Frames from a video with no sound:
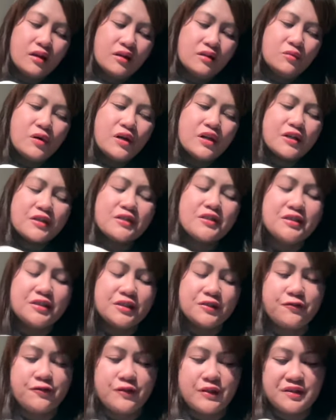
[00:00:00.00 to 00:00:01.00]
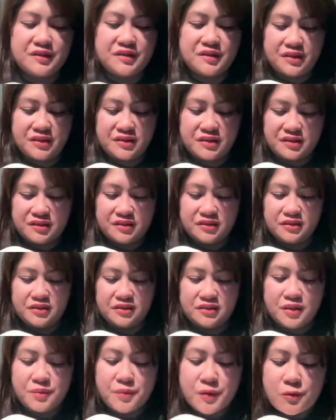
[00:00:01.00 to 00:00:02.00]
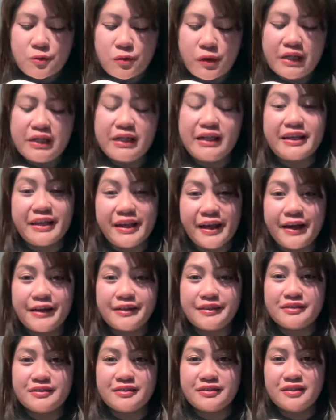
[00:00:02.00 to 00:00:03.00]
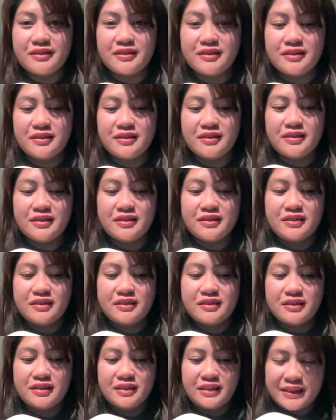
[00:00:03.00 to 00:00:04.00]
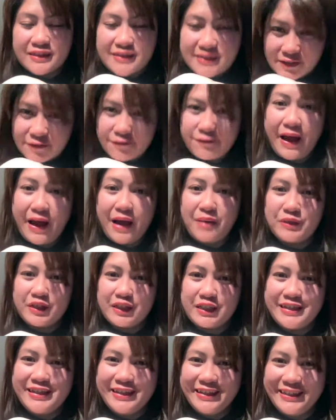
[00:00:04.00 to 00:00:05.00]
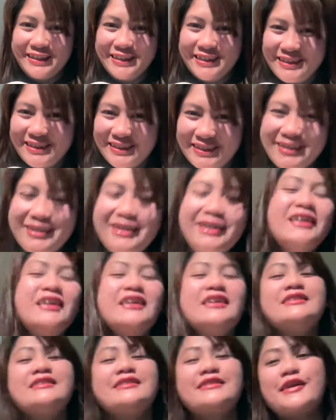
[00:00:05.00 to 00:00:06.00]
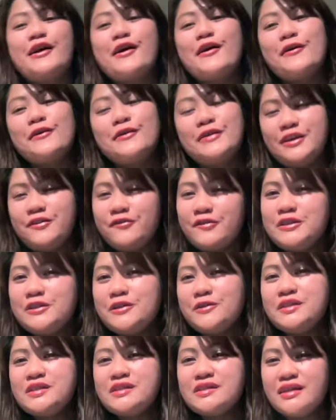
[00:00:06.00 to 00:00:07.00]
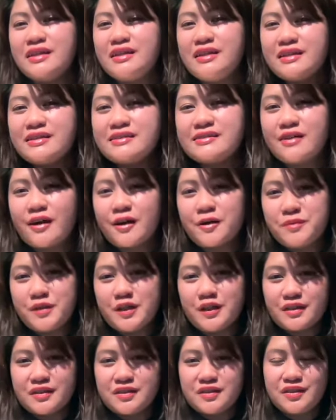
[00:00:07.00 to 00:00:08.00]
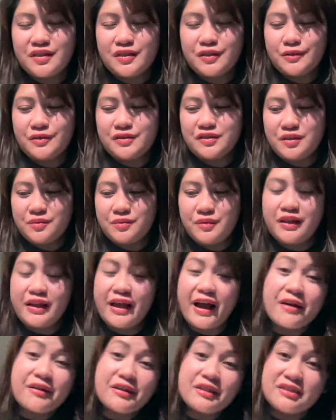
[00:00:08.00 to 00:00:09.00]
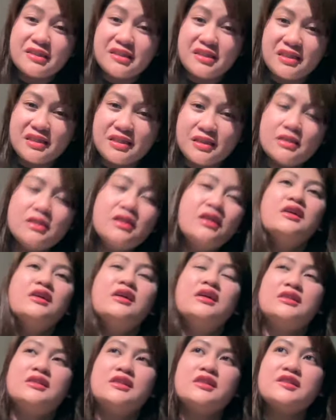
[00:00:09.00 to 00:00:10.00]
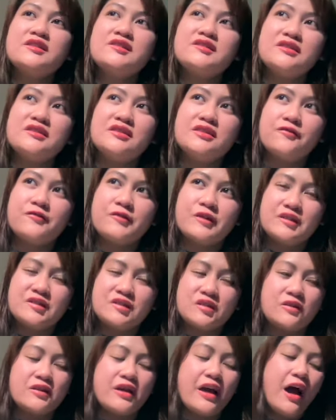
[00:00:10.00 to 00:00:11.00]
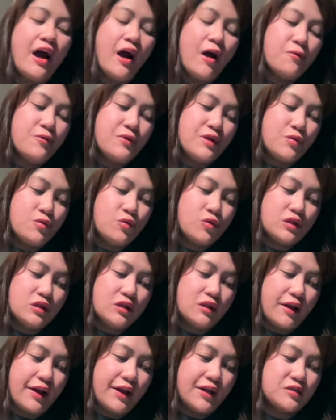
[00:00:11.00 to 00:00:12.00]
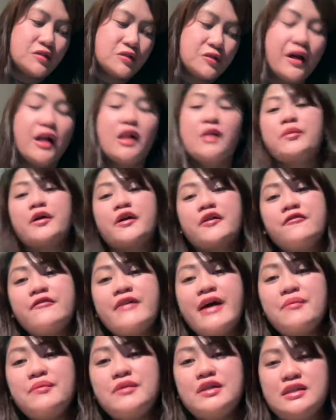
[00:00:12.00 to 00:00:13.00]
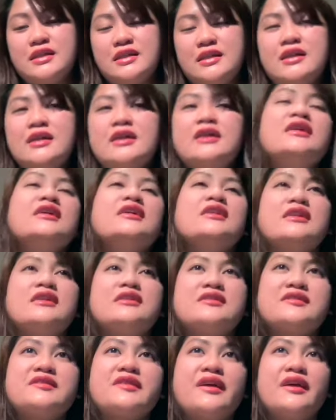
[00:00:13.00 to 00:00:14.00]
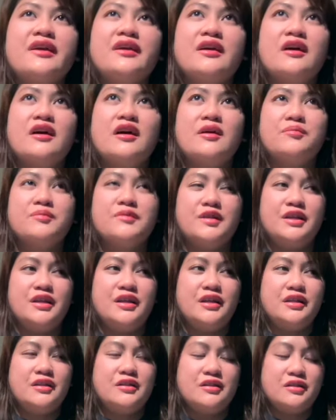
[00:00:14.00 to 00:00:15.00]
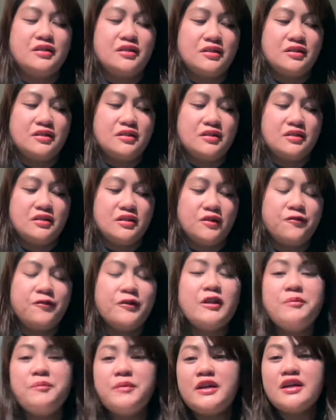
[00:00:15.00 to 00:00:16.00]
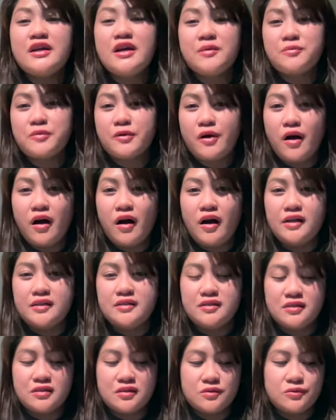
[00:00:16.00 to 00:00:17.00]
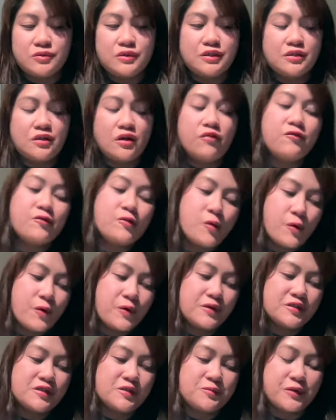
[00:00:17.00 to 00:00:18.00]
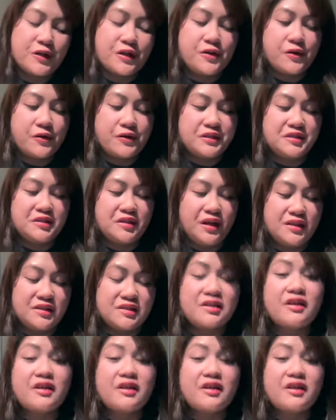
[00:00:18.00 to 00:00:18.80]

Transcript: what are the differences? Number one, again, it's the family. So even though it is our biggest, similarity, there's a difference on how we would like to help our family. Let's say in a Filipina abroad would of course prioritize